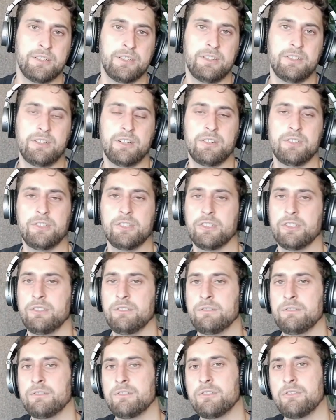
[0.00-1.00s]

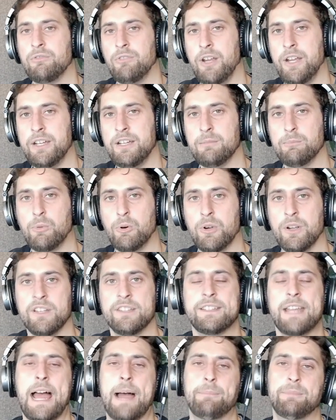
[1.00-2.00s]
you're creating more
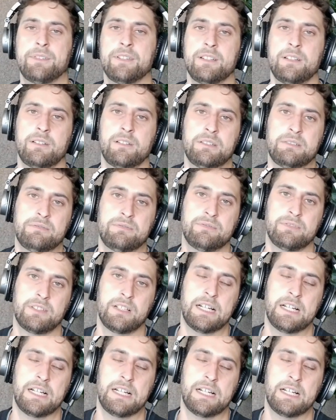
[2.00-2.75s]
adaptive,